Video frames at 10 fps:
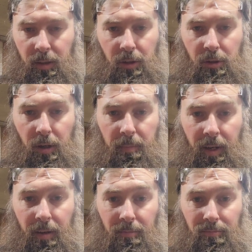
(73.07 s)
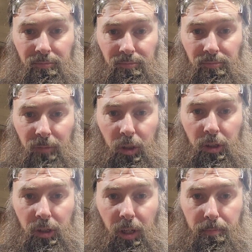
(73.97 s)
Sharp now.
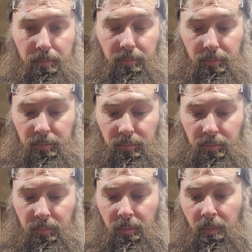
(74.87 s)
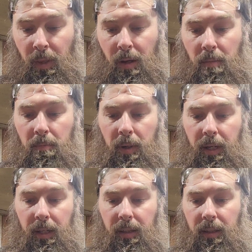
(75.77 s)
Good sharp.
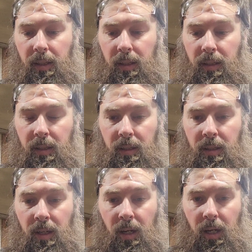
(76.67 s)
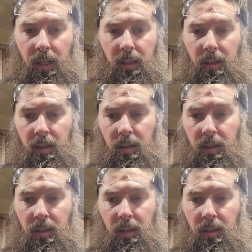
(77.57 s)
But it does not